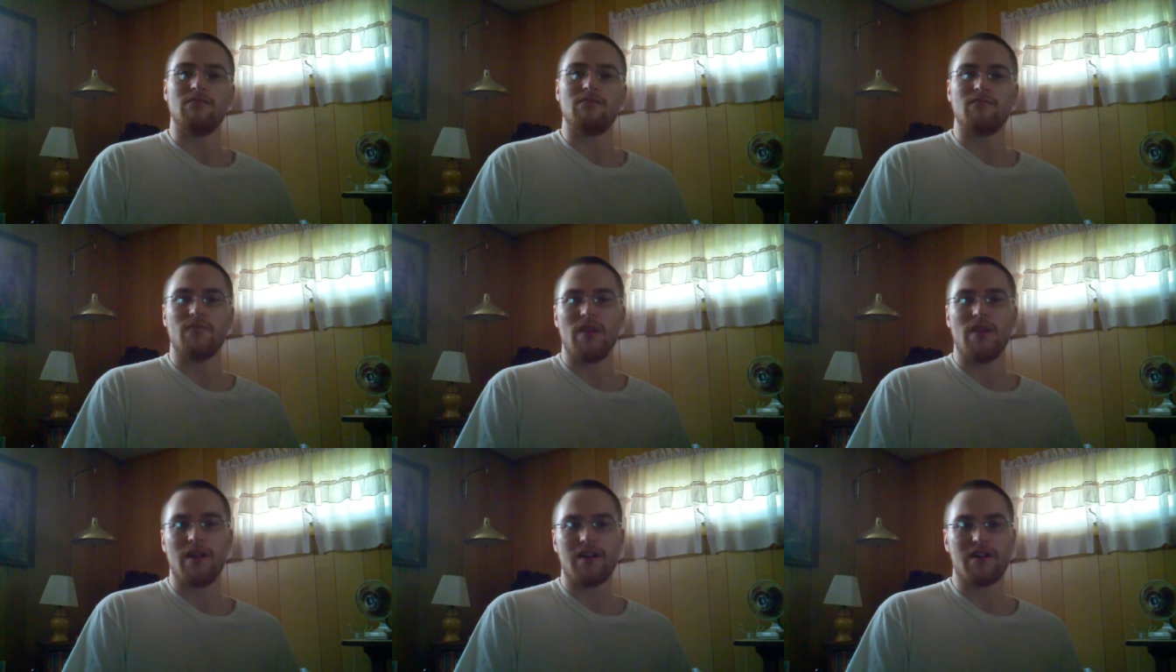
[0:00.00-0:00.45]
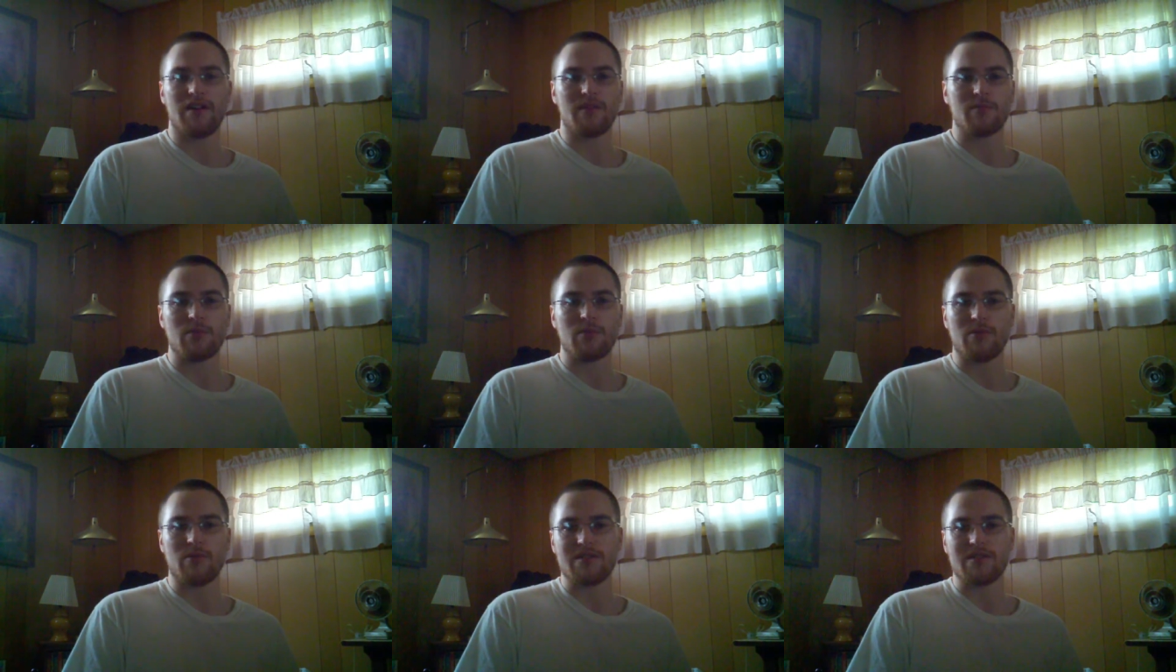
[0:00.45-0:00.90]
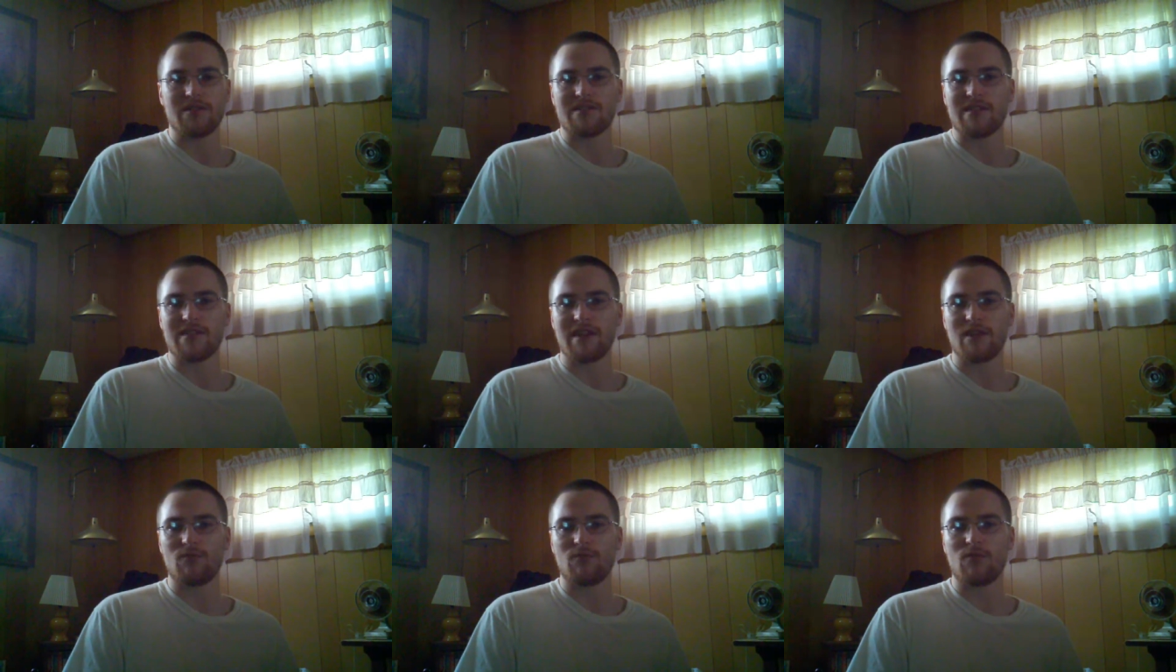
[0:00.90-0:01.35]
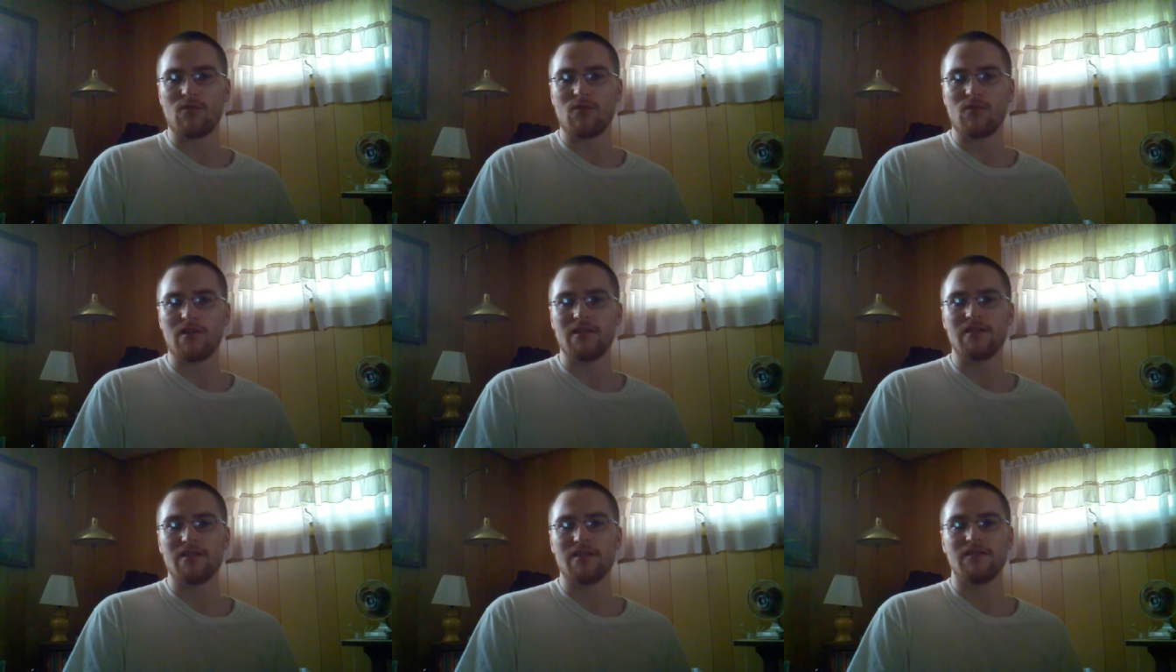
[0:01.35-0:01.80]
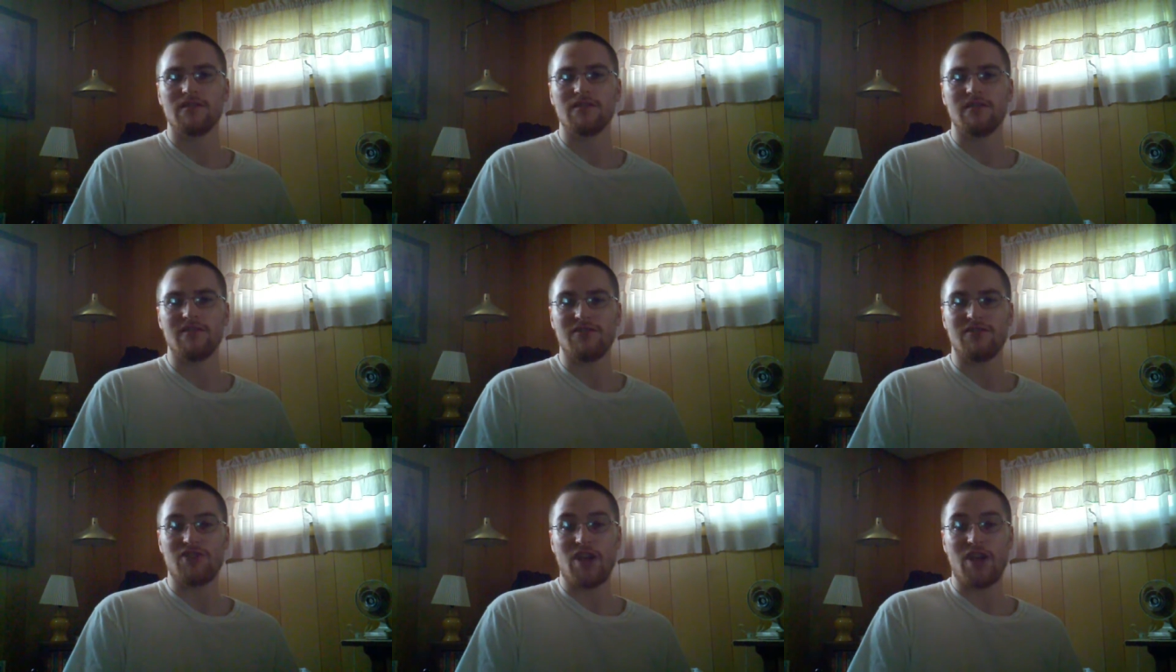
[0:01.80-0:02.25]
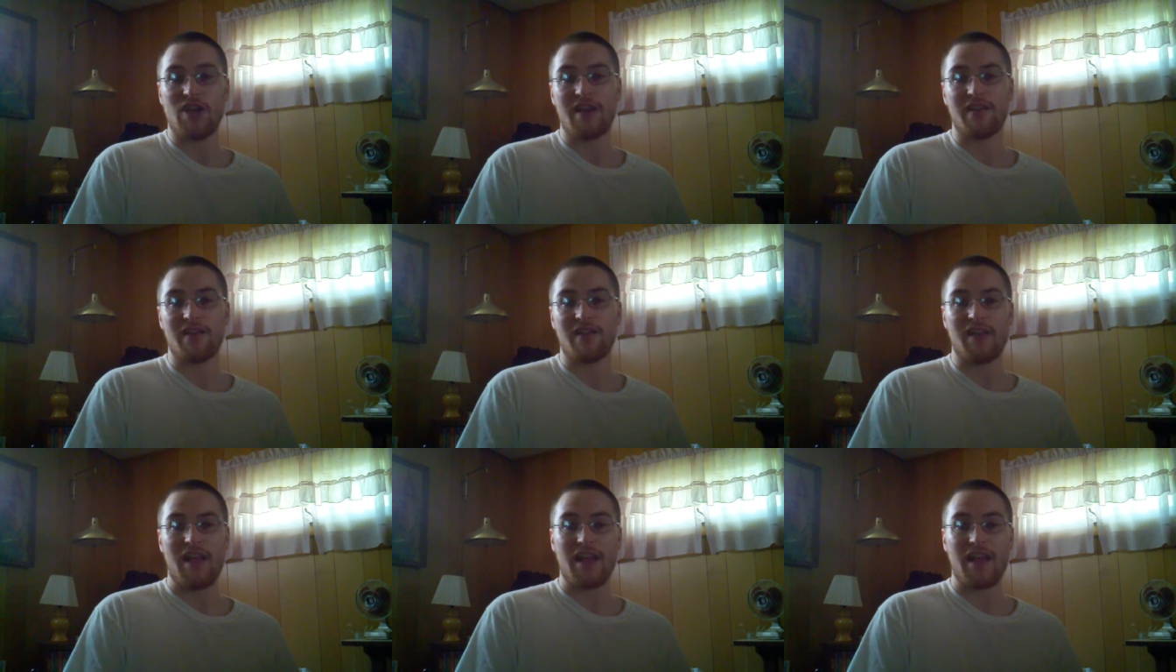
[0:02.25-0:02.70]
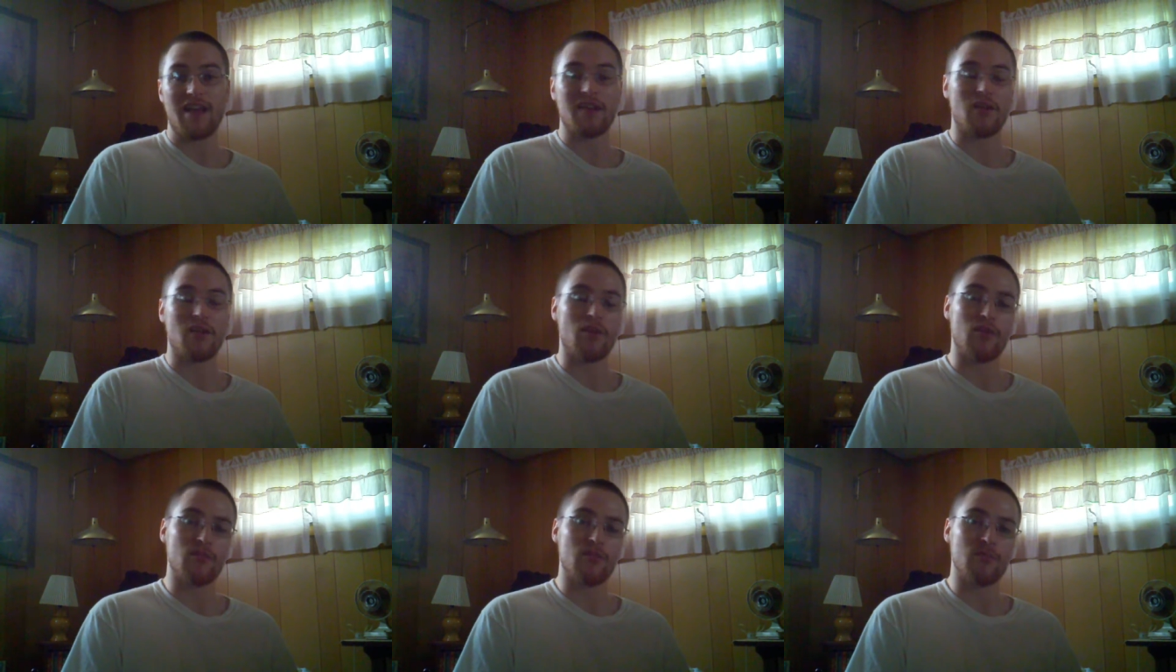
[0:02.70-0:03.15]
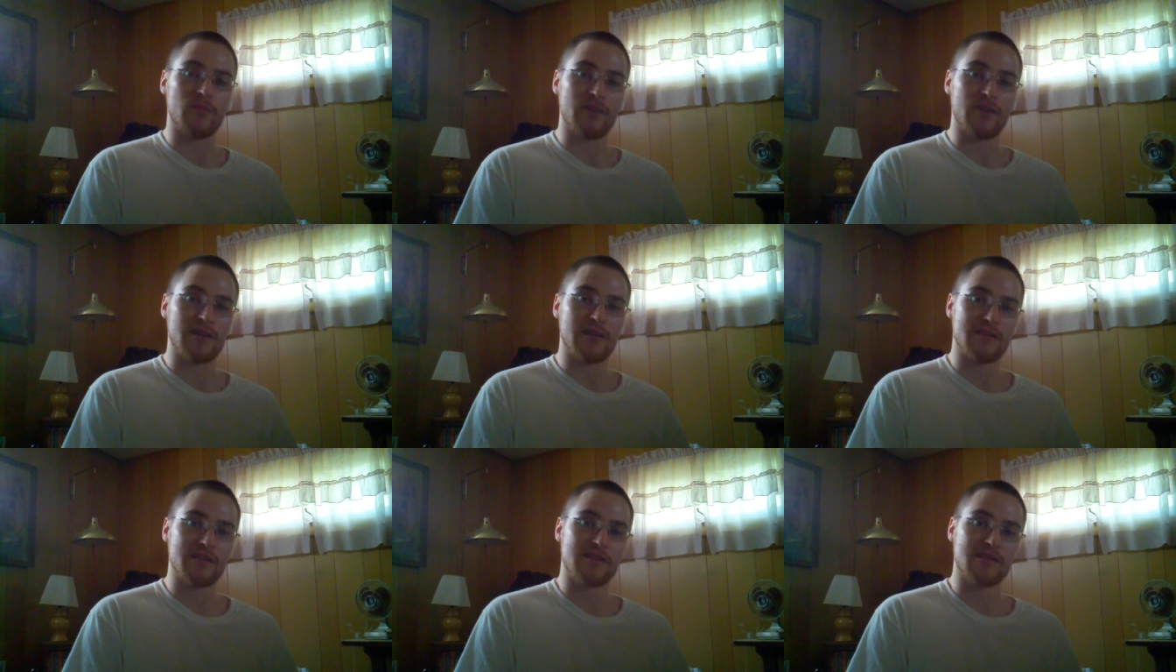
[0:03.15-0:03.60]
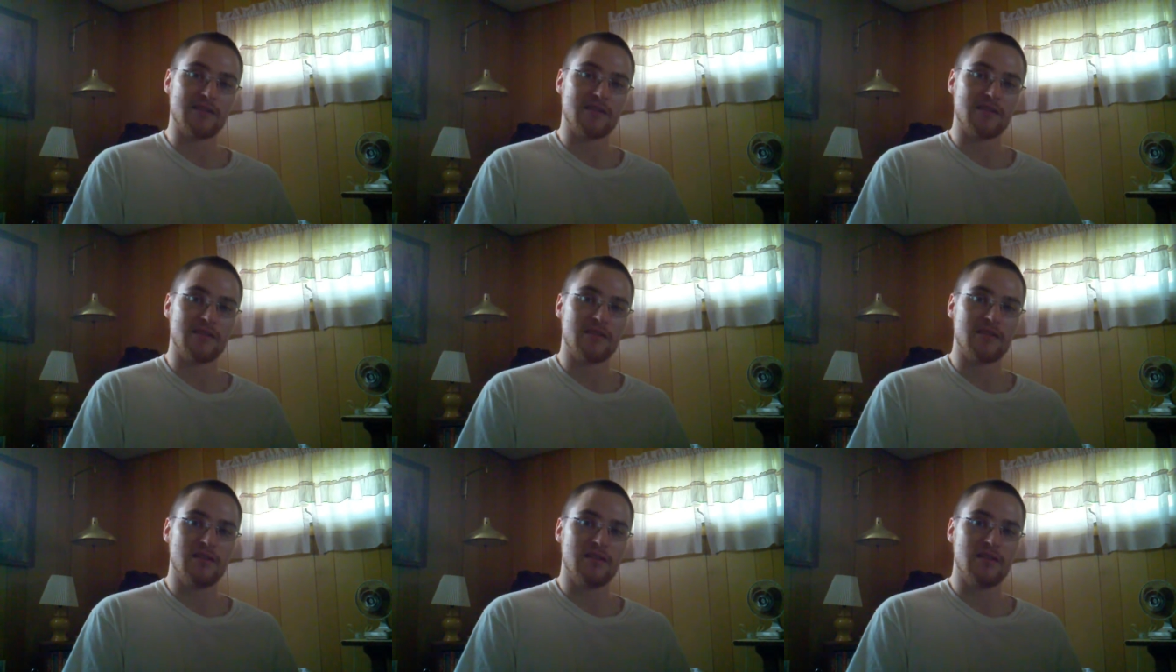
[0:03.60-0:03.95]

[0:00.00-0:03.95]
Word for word: Ended up going to psych ward, jail, and homeless.